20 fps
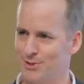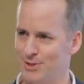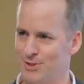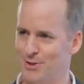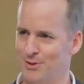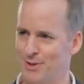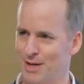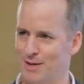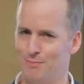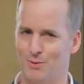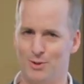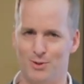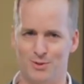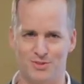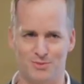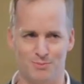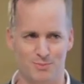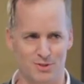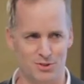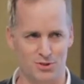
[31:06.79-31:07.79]
you know, like
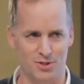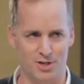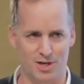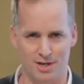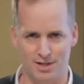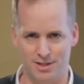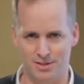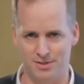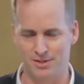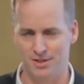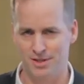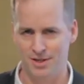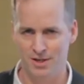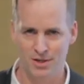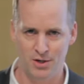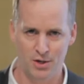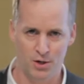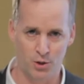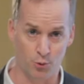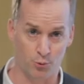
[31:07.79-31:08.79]
most missionaries
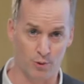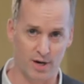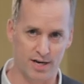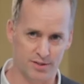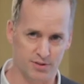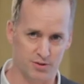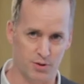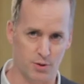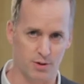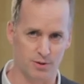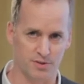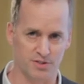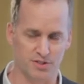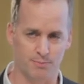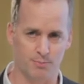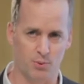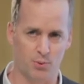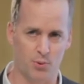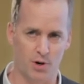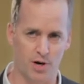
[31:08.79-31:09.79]
who raise their own
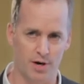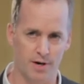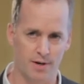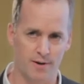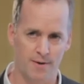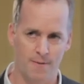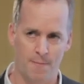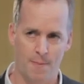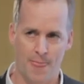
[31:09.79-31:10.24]
support.